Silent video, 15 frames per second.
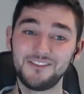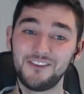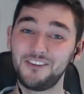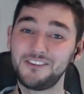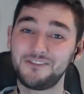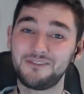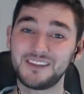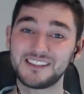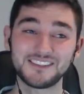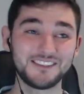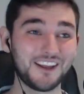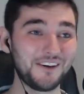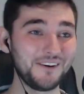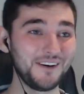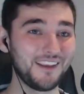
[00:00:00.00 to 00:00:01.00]
Not
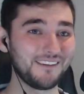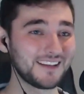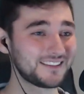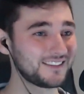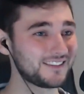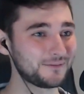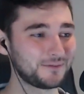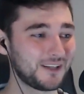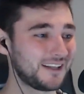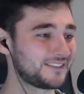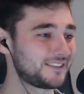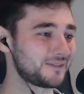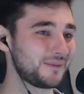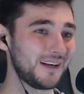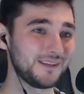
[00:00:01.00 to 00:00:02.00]
Macedonia, that's a
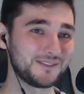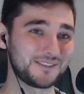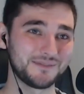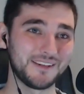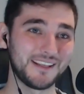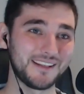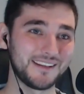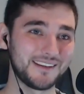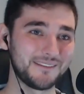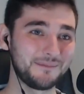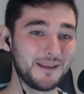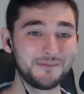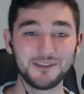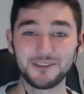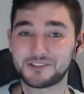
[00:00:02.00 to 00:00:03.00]
surprise as well to me.
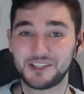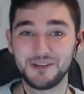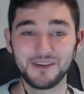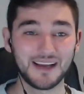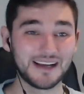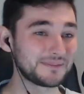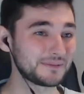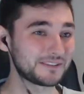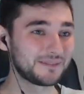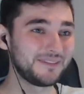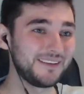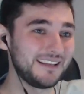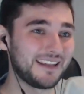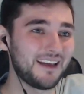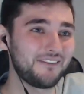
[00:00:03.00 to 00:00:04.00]
Maybe not to you guys, but to
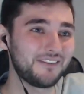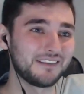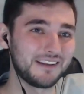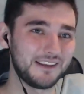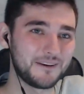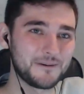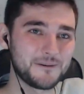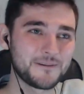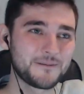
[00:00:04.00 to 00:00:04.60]
me, definitely.